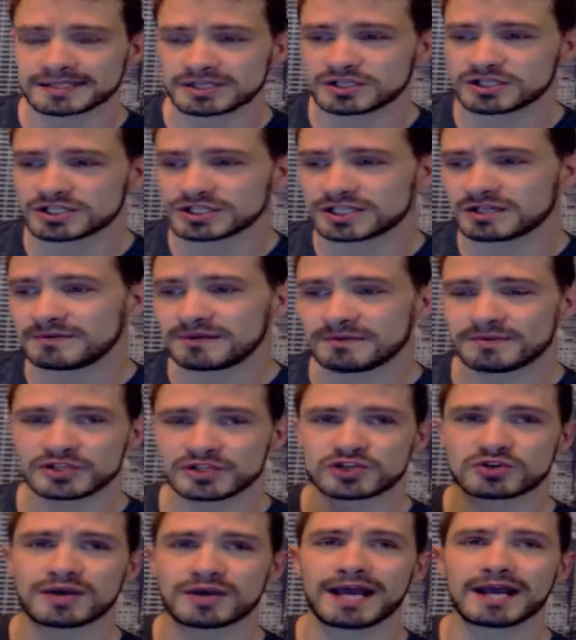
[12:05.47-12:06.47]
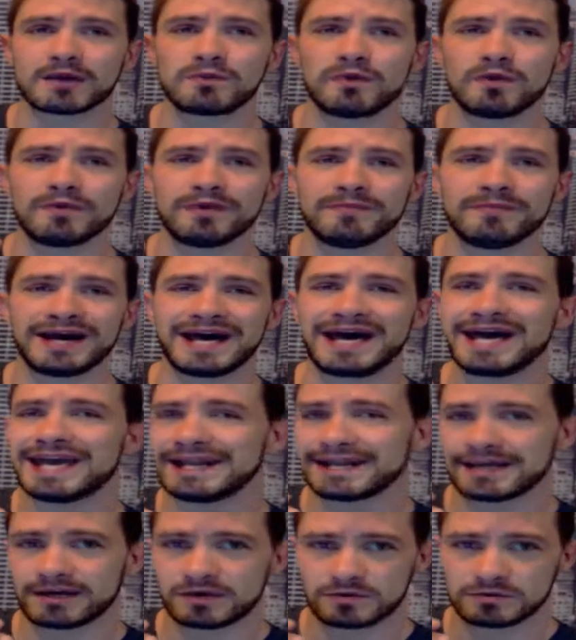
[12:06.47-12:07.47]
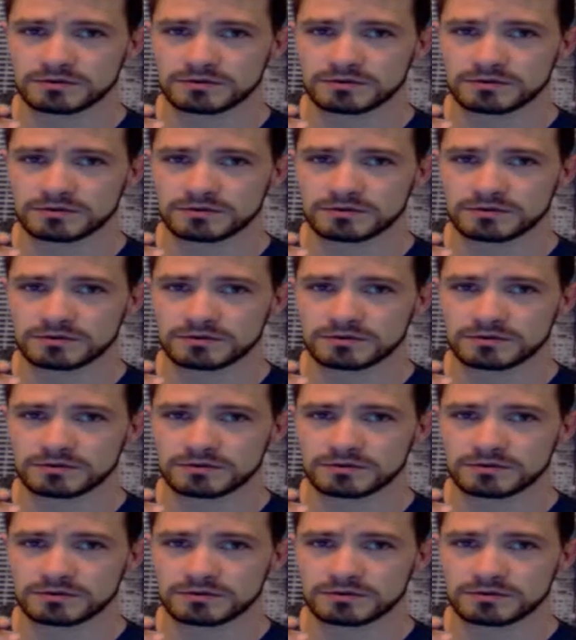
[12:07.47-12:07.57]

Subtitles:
You're just going to be able to track what we buy now.